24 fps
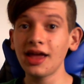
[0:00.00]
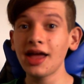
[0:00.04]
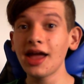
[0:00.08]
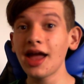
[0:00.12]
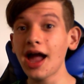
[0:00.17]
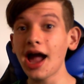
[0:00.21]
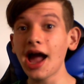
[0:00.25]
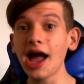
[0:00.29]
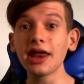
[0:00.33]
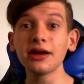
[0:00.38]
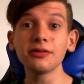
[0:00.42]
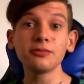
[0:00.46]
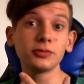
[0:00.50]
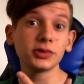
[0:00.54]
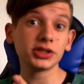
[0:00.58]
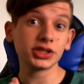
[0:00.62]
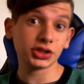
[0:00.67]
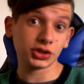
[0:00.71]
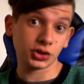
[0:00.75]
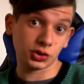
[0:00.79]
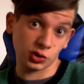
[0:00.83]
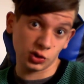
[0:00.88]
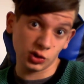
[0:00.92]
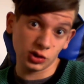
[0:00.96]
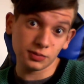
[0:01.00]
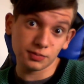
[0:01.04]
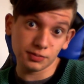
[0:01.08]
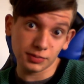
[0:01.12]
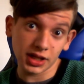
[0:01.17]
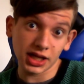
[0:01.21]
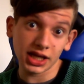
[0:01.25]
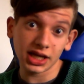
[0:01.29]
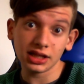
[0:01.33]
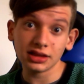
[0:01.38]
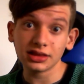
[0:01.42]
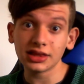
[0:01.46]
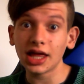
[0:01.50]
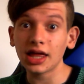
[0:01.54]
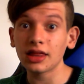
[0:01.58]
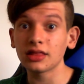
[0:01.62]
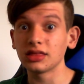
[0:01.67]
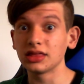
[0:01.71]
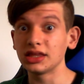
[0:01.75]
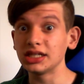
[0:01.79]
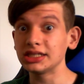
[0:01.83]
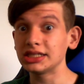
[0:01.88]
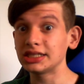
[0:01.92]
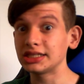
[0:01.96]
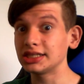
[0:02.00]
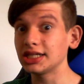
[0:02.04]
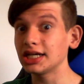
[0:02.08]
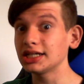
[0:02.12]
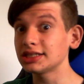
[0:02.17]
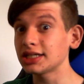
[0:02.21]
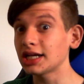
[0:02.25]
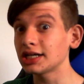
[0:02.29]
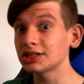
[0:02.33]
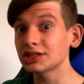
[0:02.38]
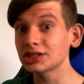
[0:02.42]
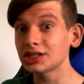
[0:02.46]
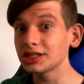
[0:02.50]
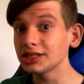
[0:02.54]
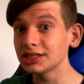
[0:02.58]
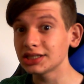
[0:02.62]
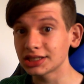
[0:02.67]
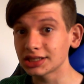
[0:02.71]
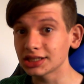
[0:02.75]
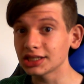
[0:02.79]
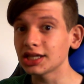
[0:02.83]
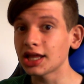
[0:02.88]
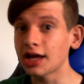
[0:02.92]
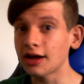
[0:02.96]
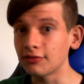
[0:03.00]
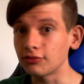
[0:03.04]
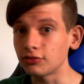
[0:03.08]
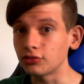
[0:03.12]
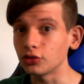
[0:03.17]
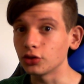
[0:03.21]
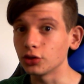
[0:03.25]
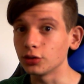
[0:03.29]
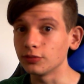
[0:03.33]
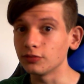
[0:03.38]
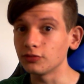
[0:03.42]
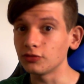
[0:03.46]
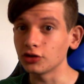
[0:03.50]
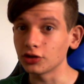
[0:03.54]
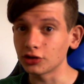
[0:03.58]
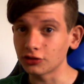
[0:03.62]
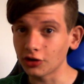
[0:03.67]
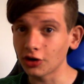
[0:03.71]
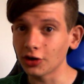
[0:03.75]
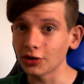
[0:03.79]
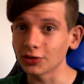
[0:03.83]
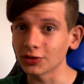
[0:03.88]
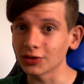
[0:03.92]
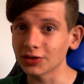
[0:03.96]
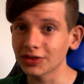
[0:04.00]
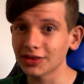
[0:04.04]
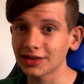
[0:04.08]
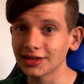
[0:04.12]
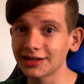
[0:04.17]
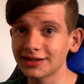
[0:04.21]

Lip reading: and which could mean that this does actually still have room for growth.